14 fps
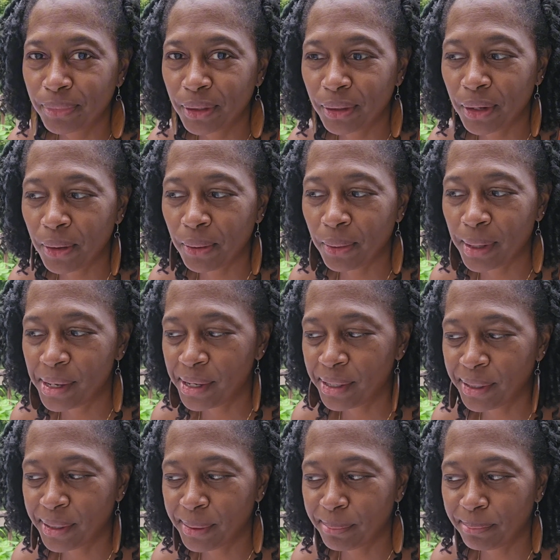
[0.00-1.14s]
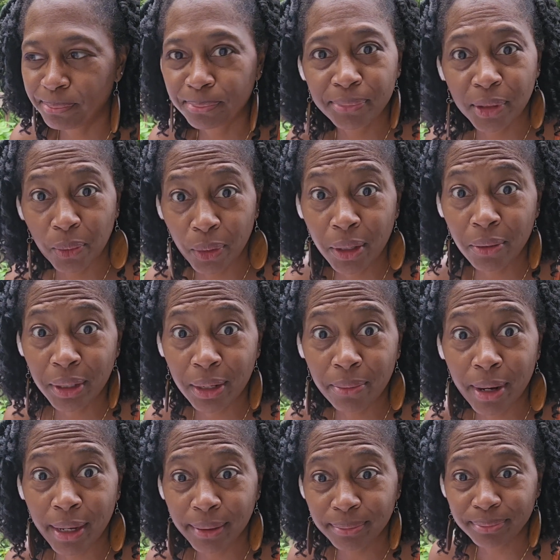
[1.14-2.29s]
You know, we're gonna get it
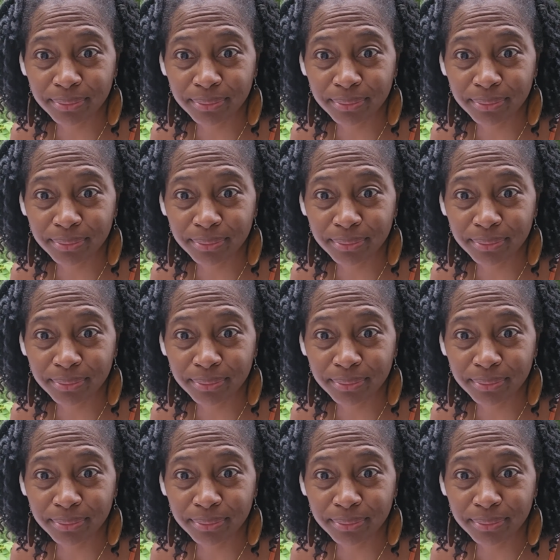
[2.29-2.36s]
right.